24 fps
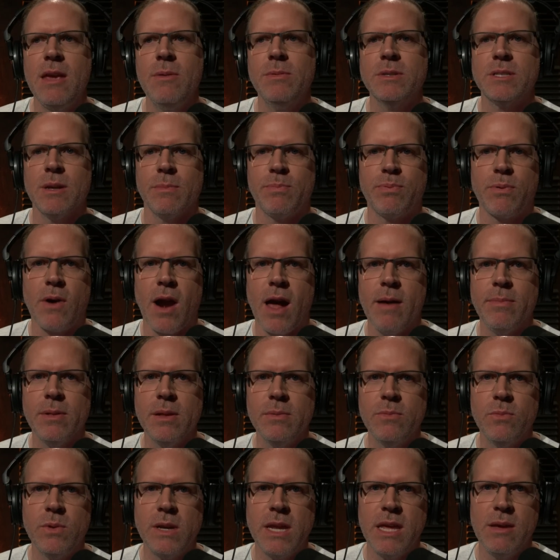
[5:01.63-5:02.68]
he was a
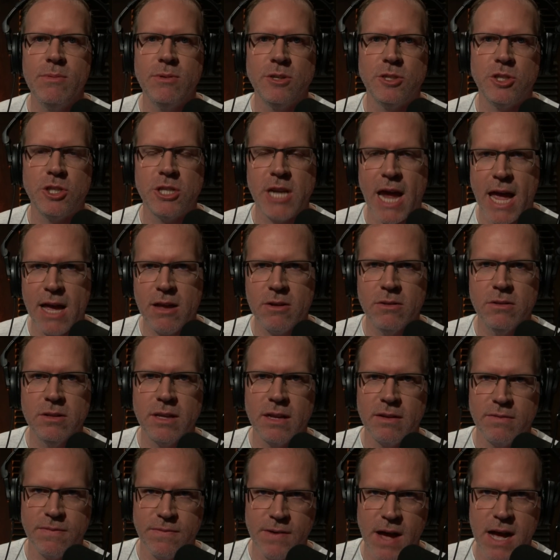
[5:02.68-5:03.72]
problem when he was
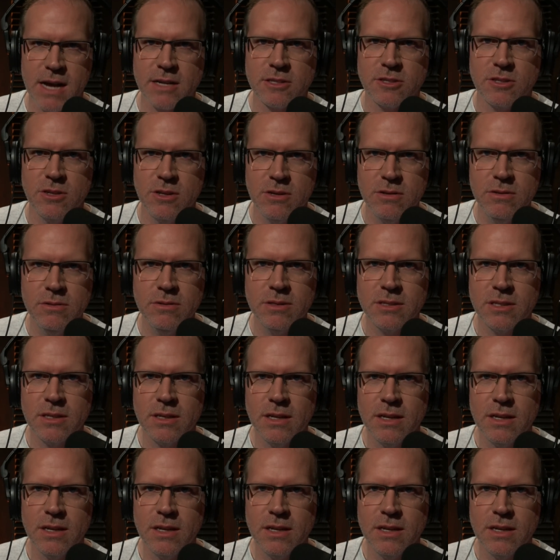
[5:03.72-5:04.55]
shackled at Fox News?